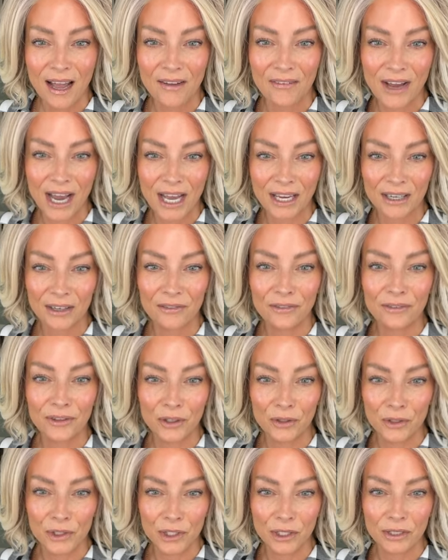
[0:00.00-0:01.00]
I've had
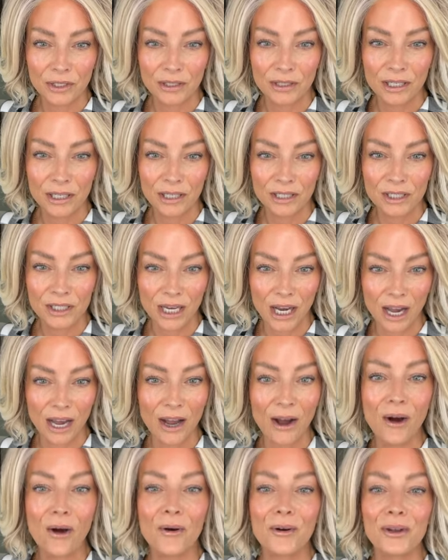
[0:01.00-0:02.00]
unfiltered. To,
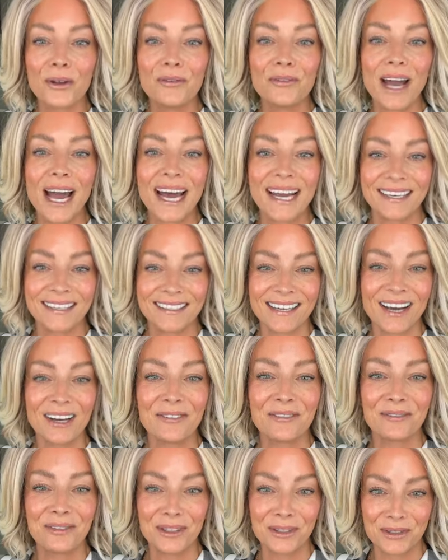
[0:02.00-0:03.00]
oh, you've added
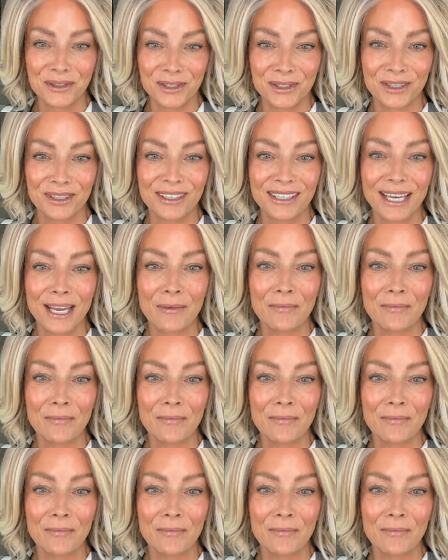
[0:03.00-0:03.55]
unfiltered.